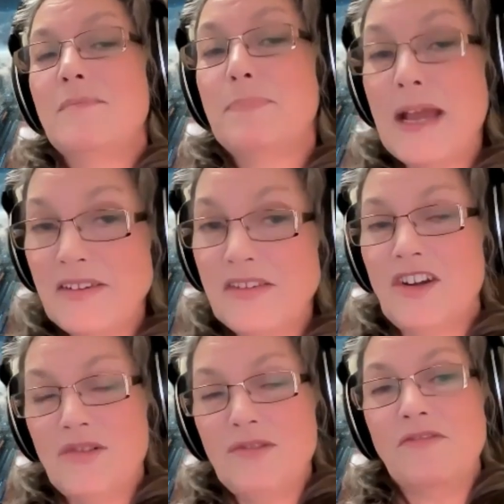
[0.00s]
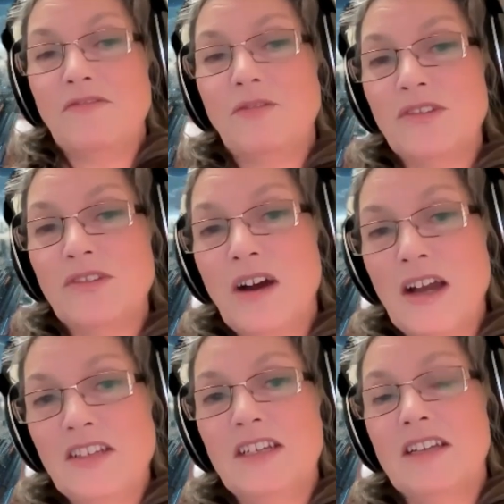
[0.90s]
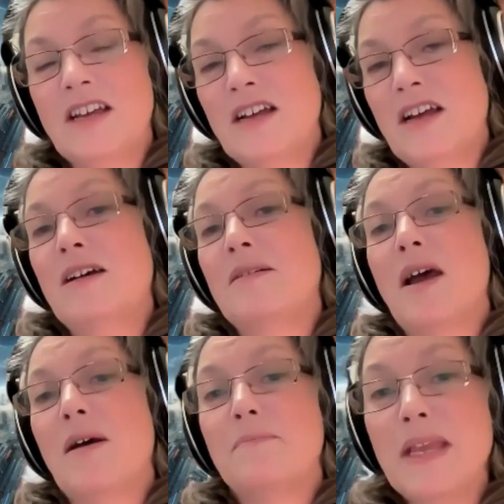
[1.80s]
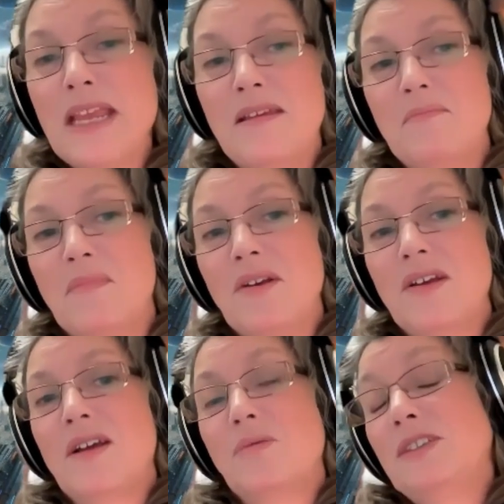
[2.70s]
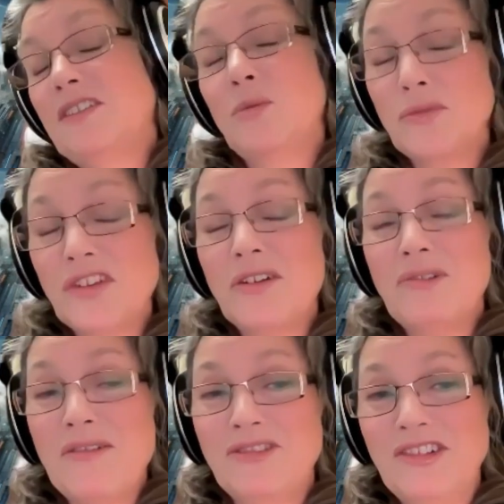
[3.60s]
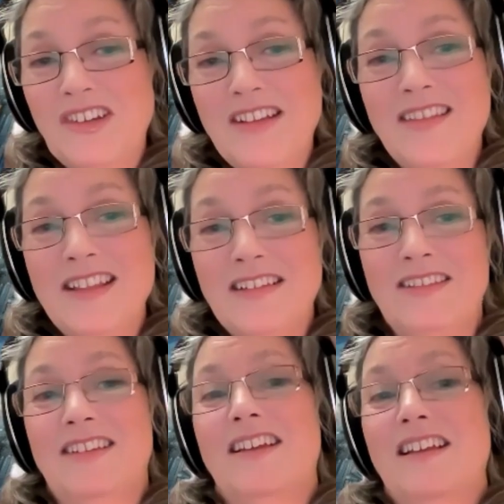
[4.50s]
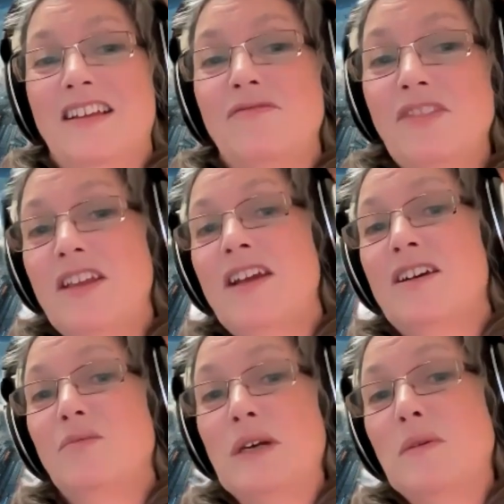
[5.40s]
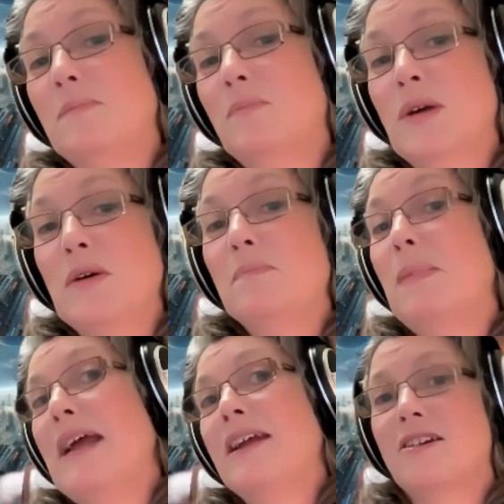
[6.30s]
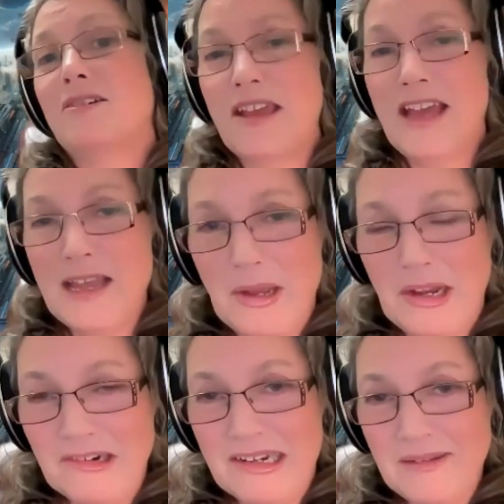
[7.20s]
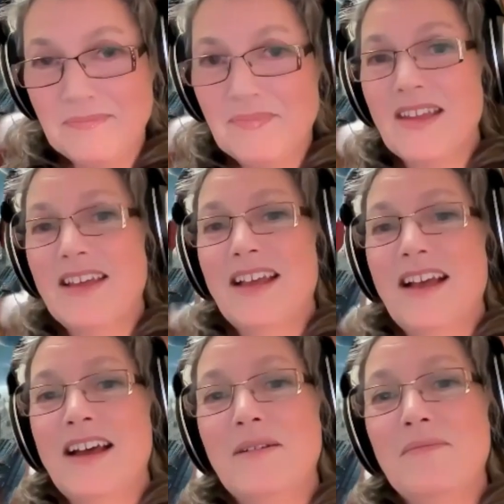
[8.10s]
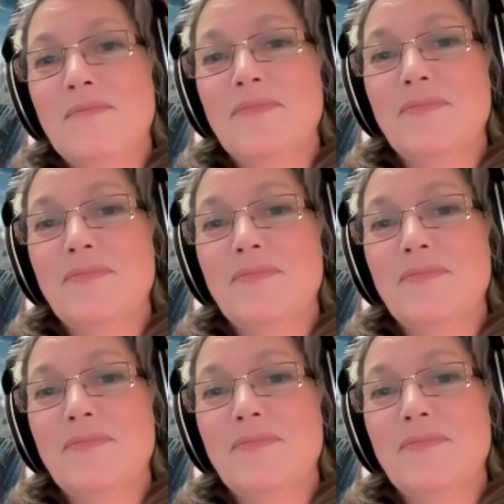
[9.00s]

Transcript: best known for devising a, a, a, meme, which is also referenced in this video will will bang okay apparently um,